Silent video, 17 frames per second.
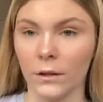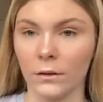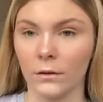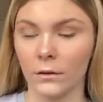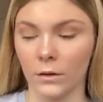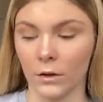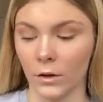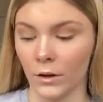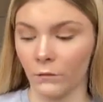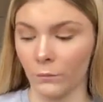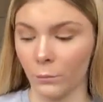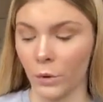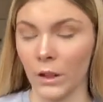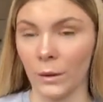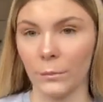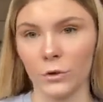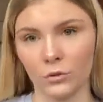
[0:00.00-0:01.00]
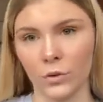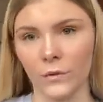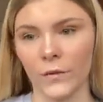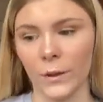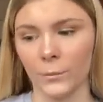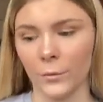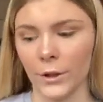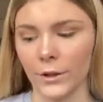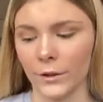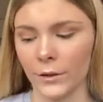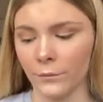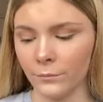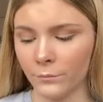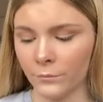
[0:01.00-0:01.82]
can't even pull out my drawer without breaking.